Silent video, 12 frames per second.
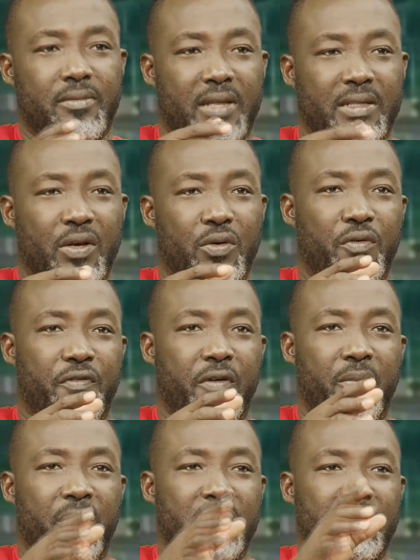Mateko
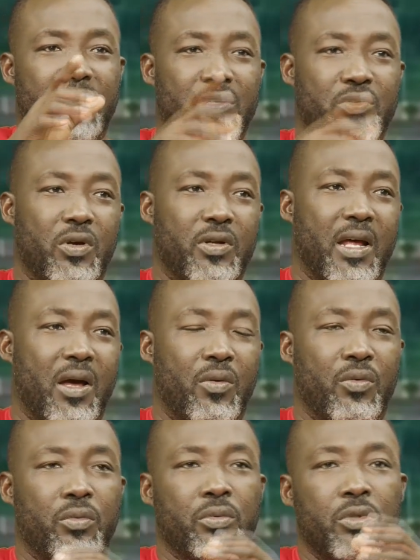Pharmacy I saw
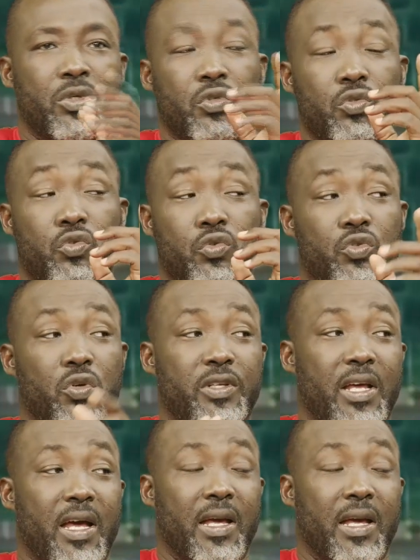down to Zodiac